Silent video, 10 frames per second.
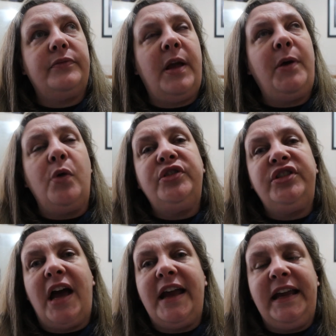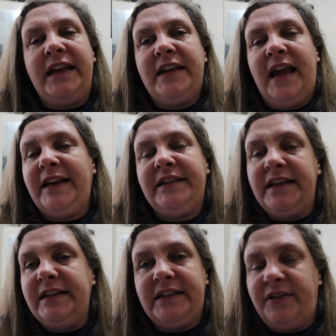I'm going to die in
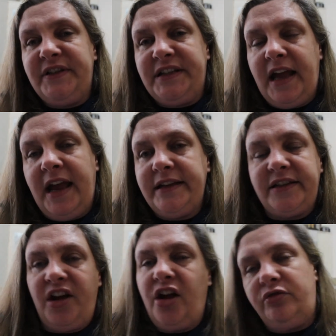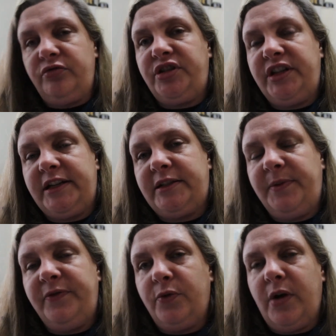1878, 100 years
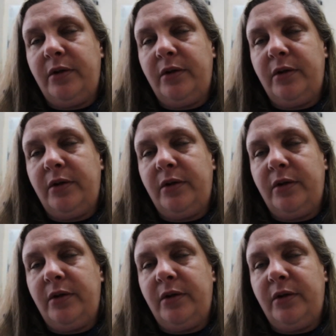before